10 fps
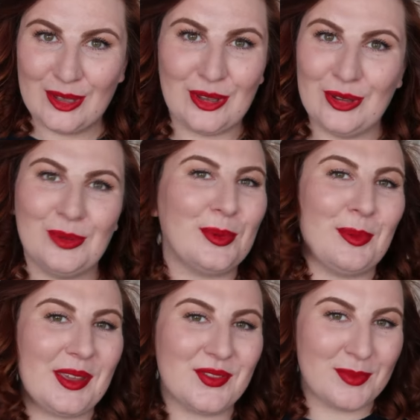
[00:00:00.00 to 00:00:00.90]
you will
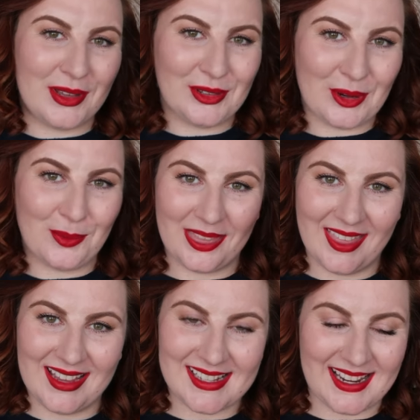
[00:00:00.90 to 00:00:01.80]
be familiar with
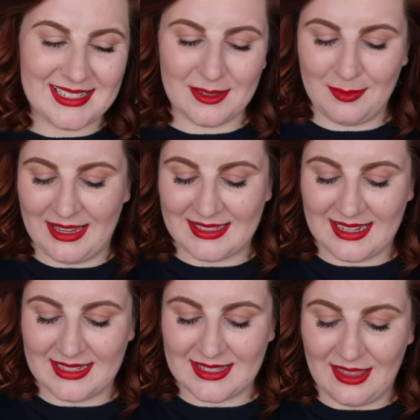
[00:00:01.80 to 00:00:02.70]
this item. It
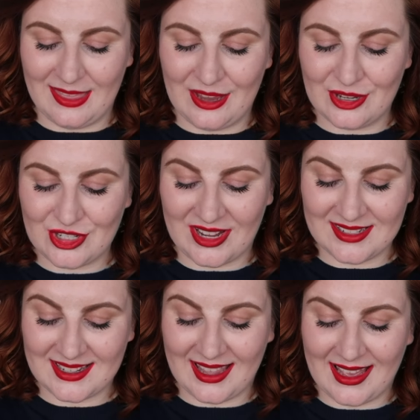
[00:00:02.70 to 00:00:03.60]
is the
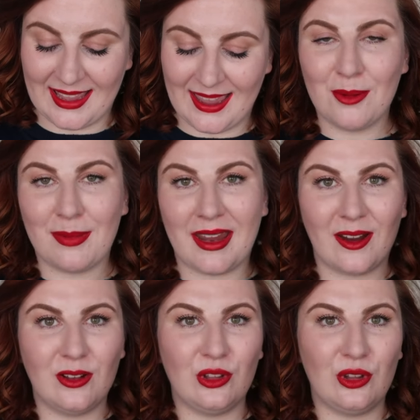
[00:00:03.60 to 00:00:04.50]
Chantecaille
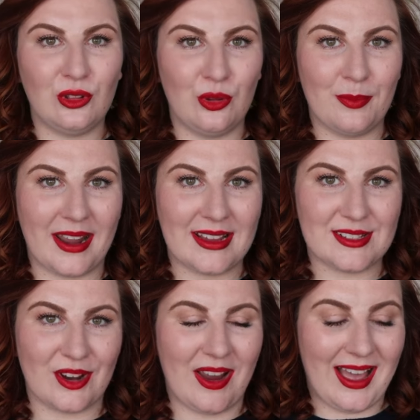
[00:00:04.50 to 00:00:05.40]
Pearl
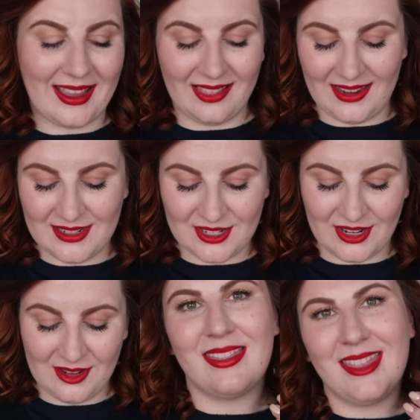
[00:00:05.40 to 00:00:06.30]
Luminizer
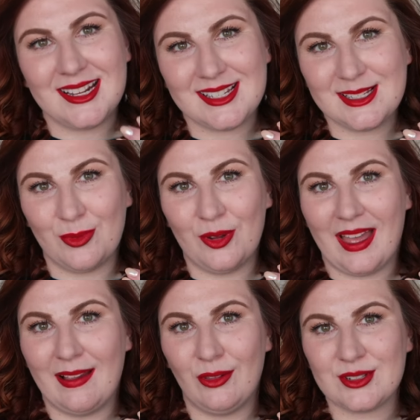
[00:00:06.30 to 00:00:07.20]
Highlighter. This is what
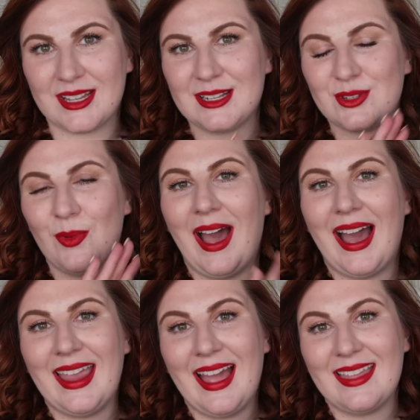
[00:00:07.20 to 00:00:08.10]
that looks like. So
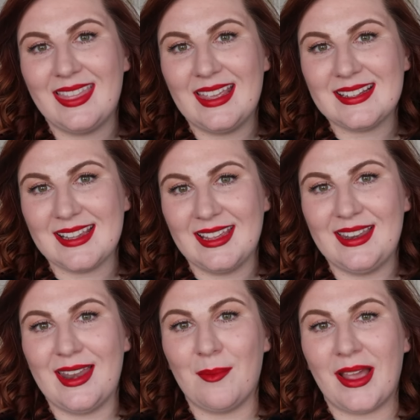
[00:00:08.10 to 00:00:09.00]
I had this
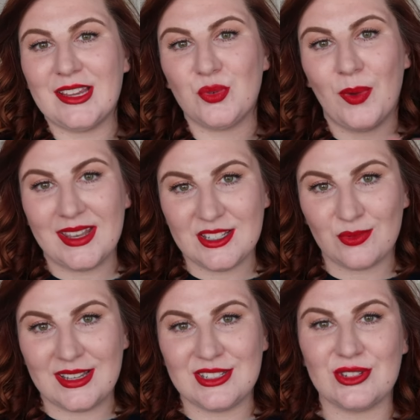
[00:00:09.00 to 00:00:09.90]
in my
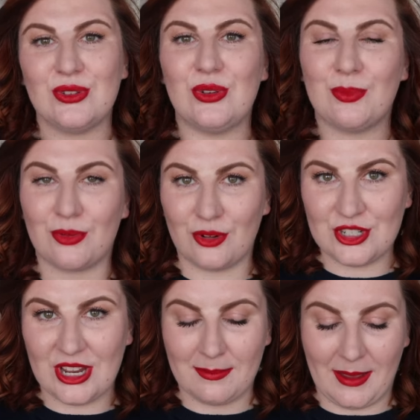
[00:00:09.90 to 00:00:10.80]
2022
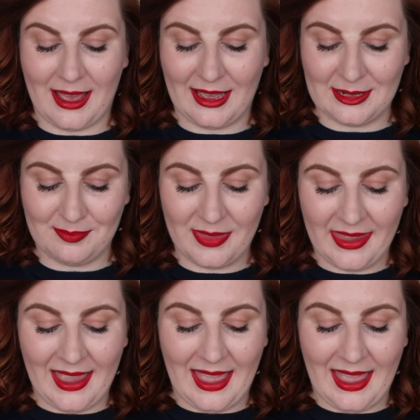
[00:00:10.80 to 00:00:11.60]
project pan